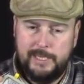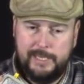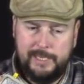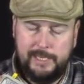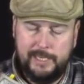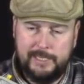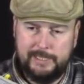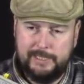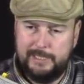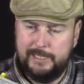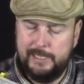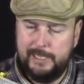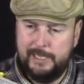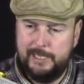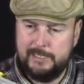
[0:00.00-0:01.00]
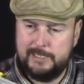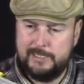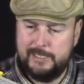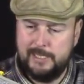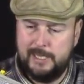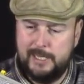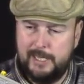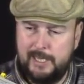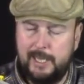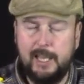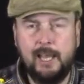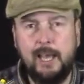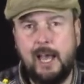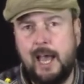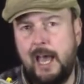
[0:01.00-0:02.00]
and it
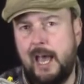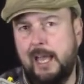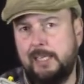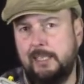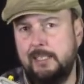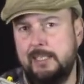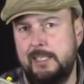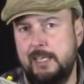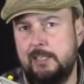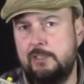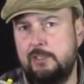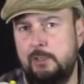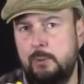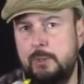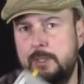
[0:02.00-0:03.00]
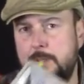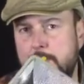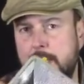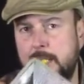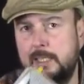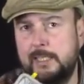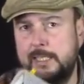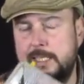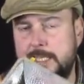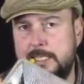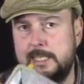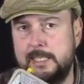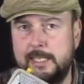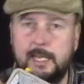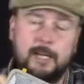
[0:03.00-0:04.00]
I could get 2 of them
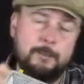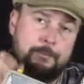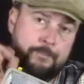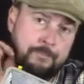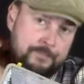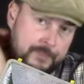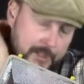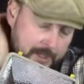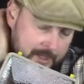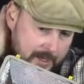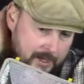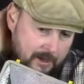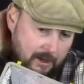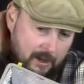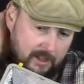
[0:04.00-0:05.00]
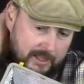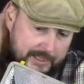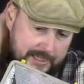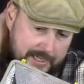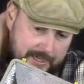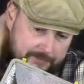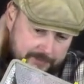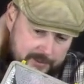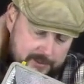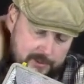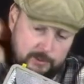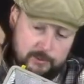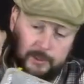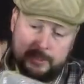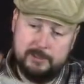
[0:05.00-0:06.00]
LEDs in there. All I'd have to
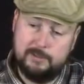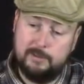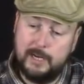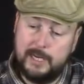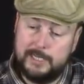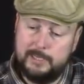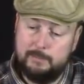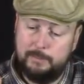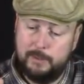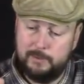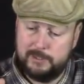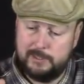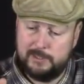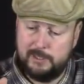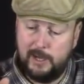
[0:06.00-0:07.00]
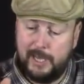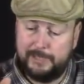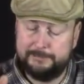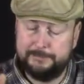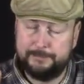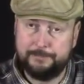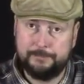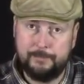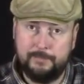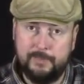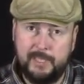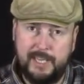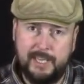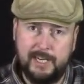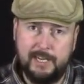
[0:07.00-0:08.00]
do is grind them posts off.
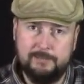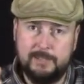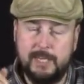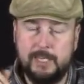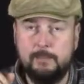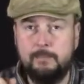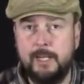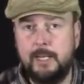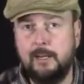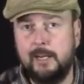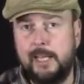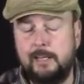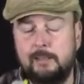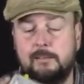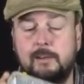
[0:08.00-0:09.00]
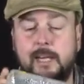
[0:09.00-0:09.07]
And I've got a bigger angle